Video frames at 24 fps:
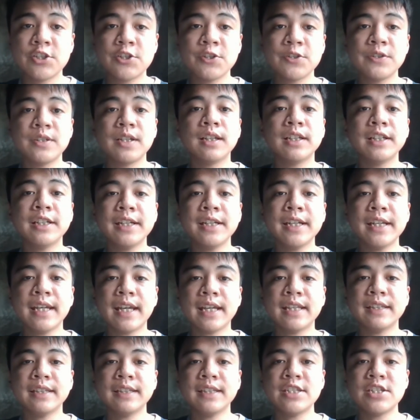through the
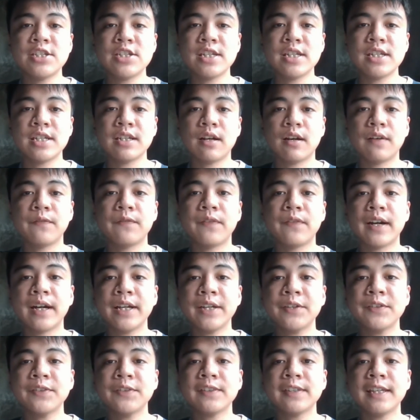learning and teaching of
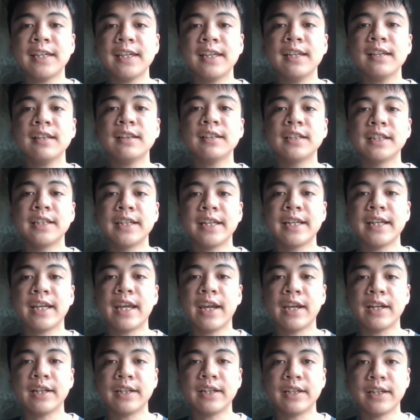various key learning
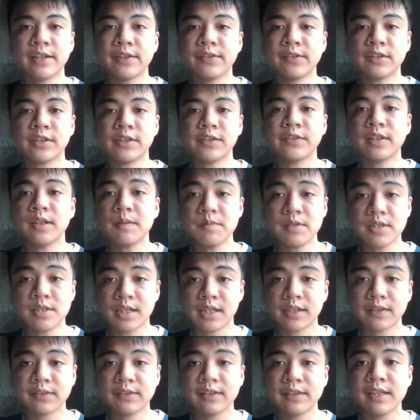areas or
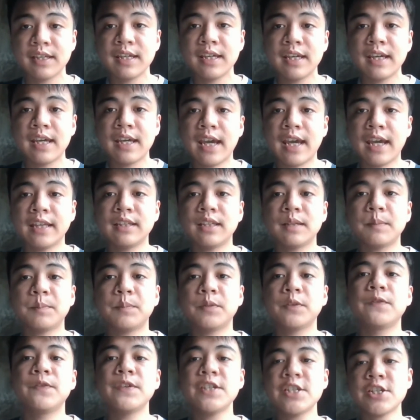subjects and the
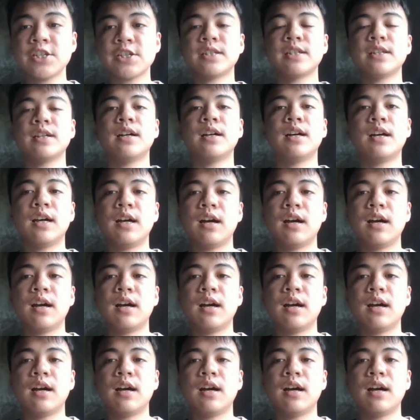provision